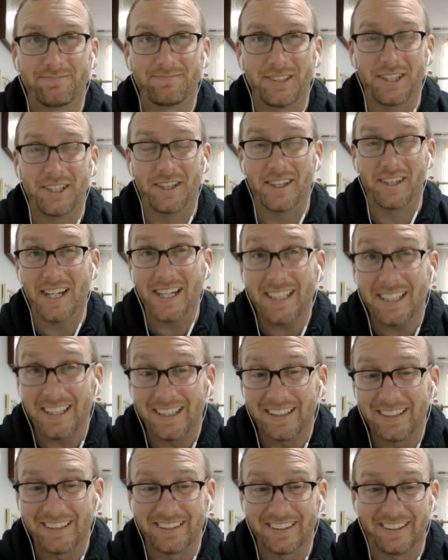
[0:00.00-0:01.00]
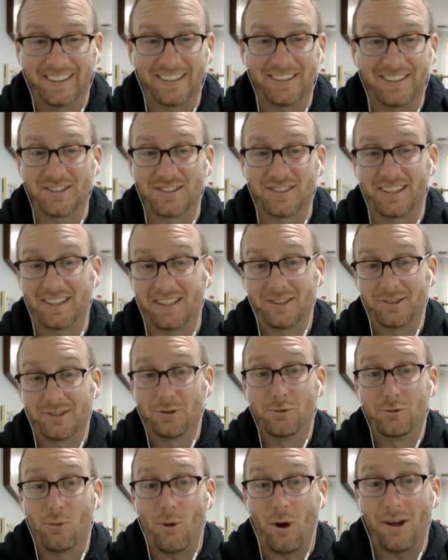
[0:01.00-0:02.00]
You'd think, like, just like, because
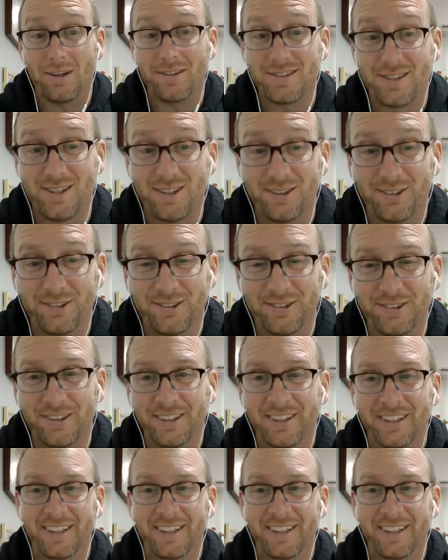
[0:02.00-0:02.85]
who wants to?